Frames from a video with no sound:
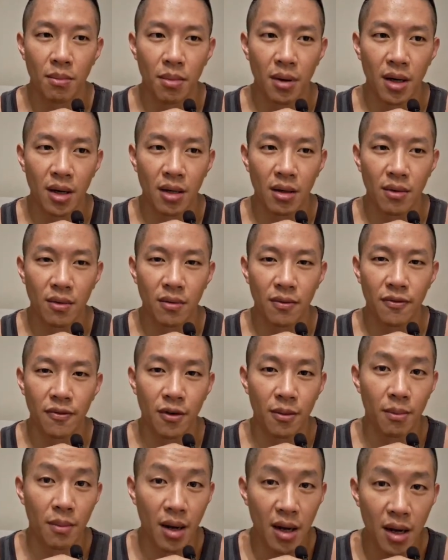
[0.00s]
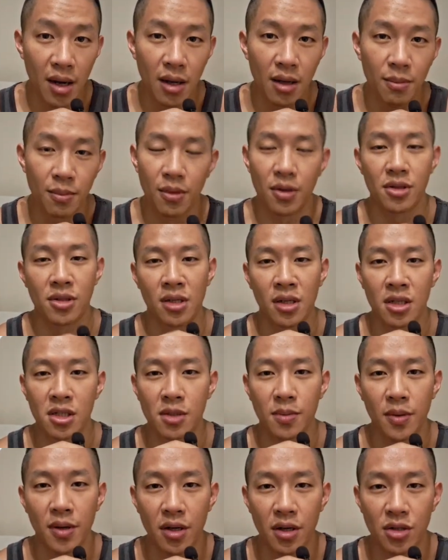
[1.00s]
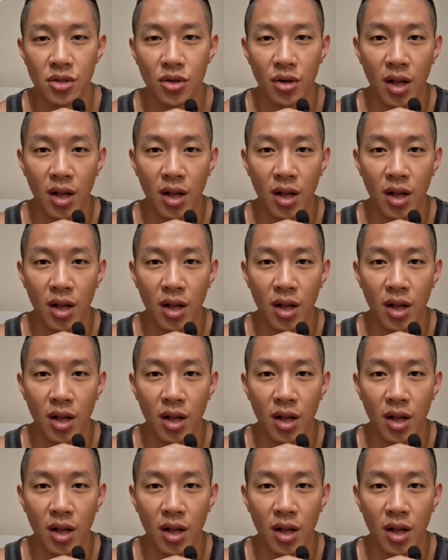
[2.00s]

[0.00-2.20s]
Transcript: But from my personal experience,